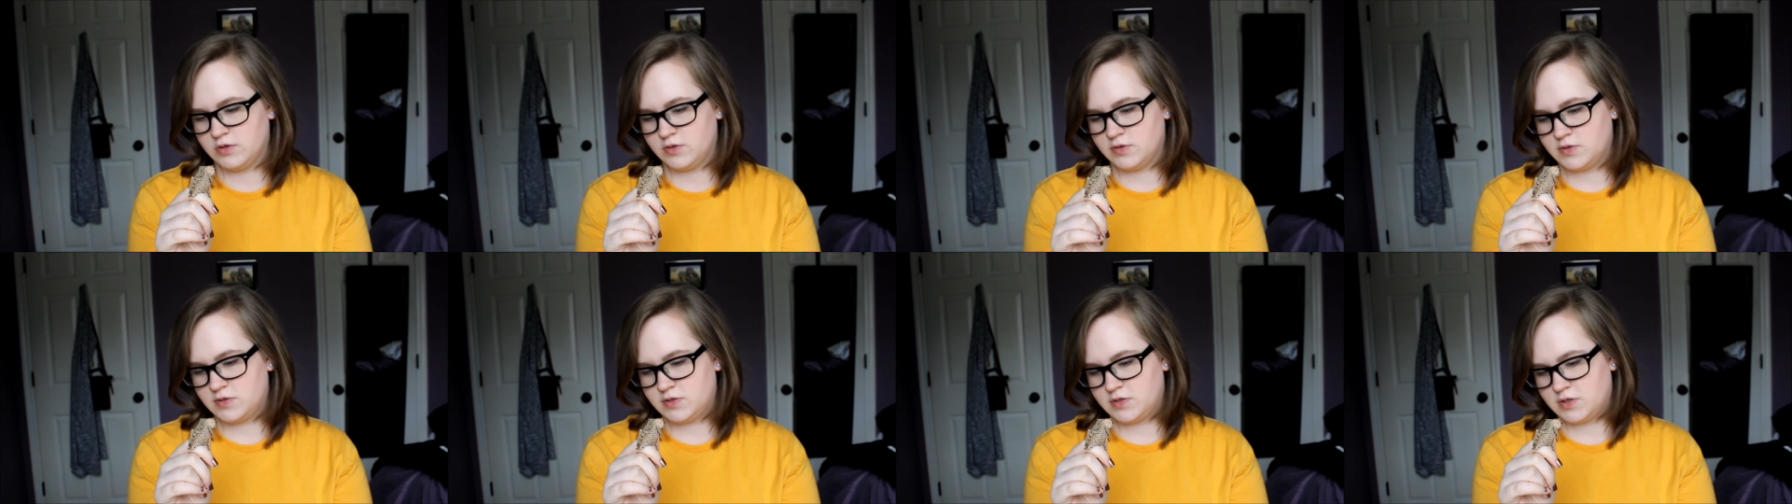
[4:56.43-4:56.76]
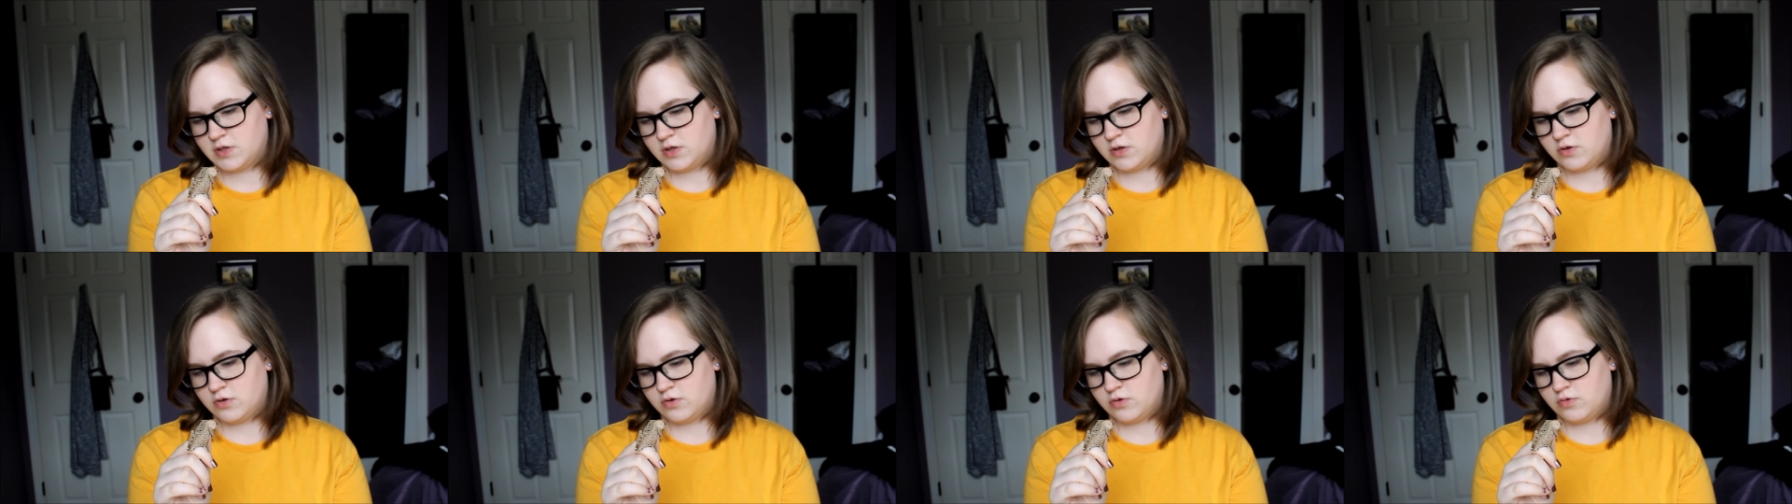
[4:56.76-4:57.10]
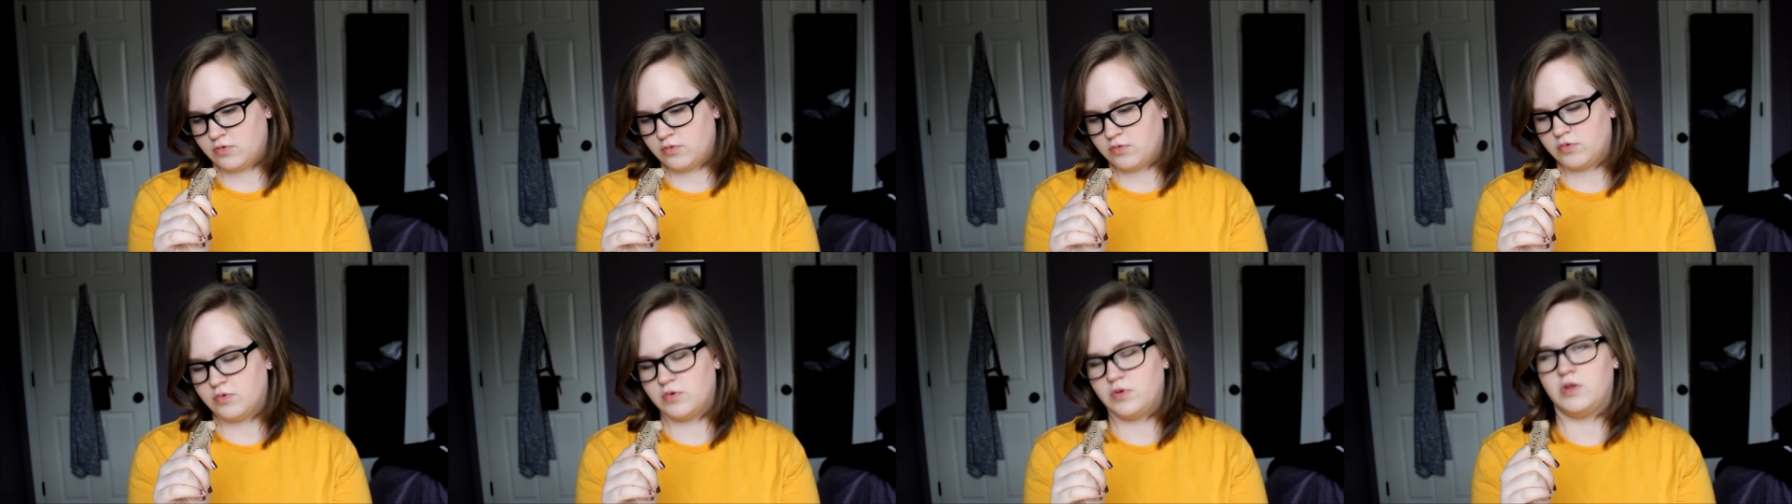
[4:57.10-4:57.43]

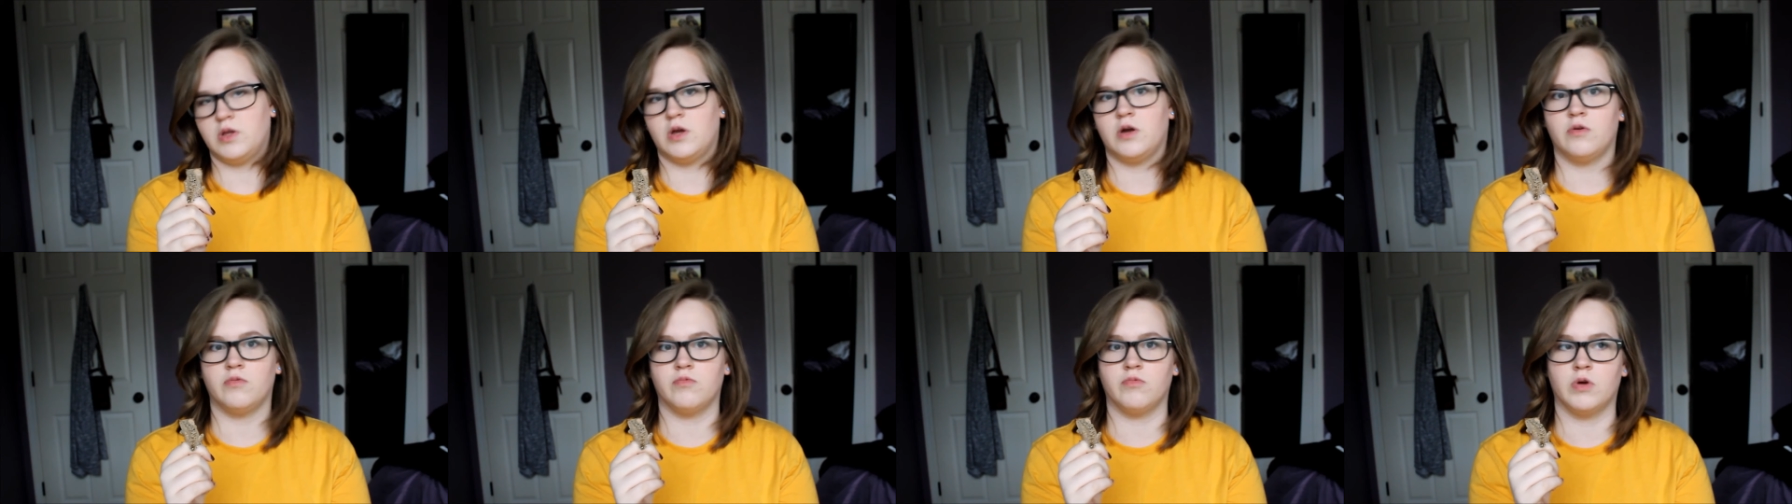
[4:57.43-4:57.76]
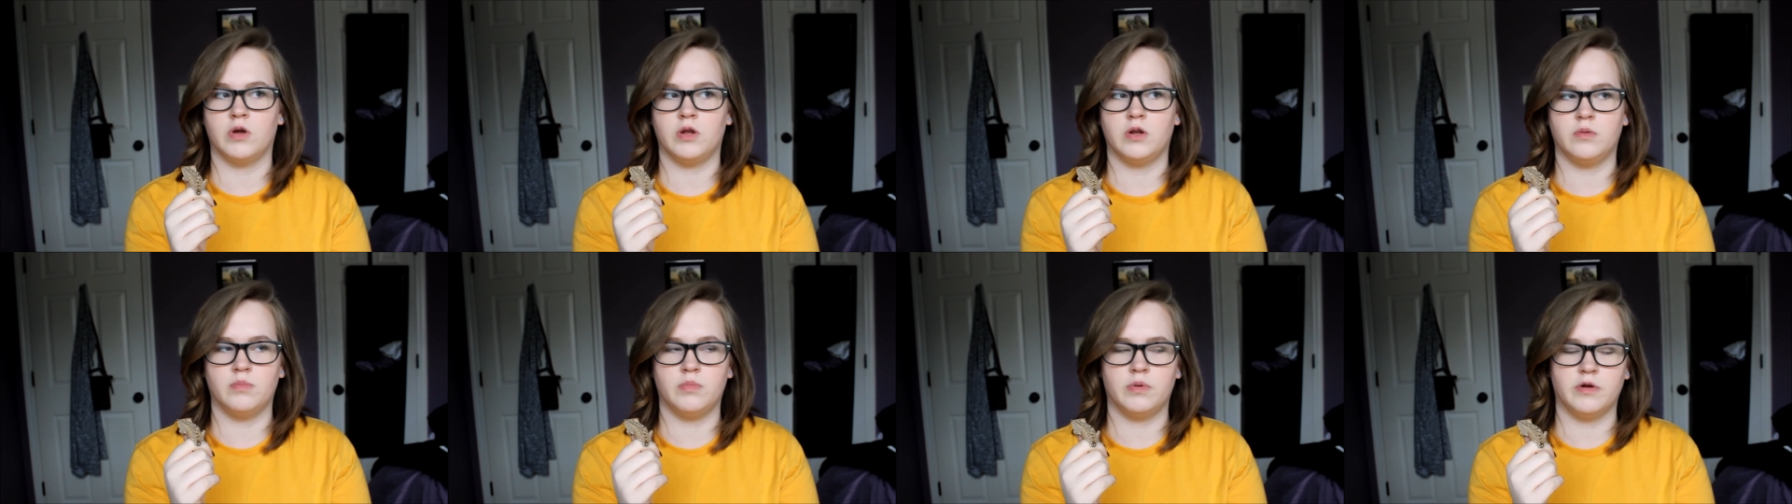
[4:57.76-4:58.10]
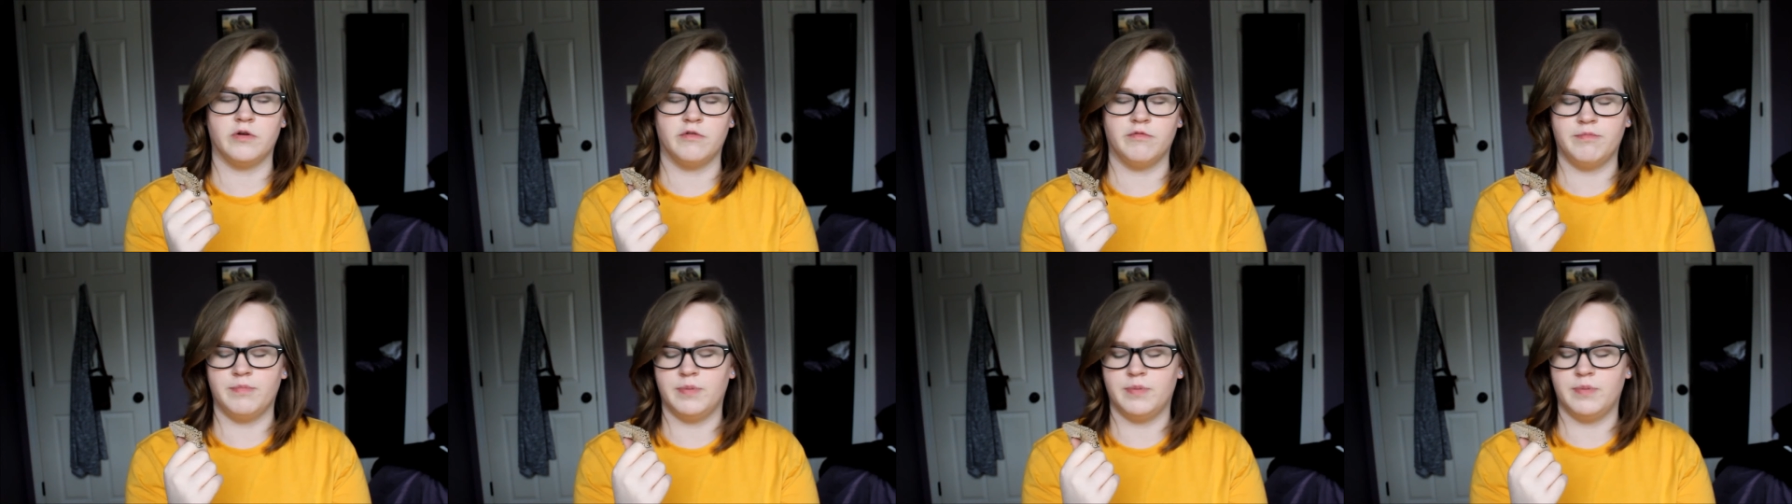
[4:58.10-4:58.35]
So, well, not right above,